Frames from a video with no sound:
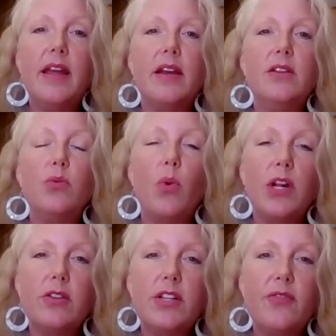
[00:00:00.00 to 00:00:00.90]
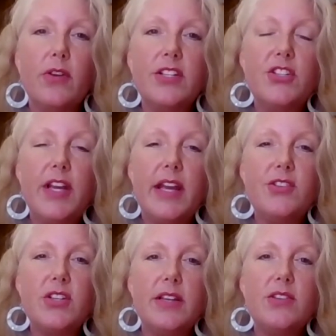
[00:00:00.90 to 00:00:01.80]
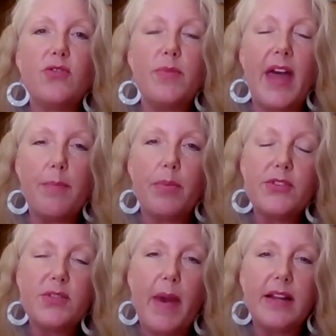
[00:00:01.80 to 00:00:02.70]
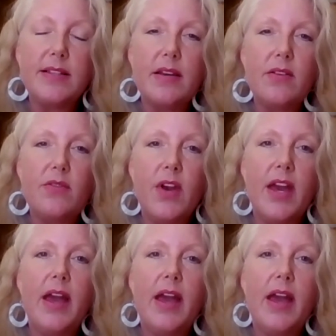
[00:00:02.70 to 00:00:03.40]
and what our differentiation is from that perspective,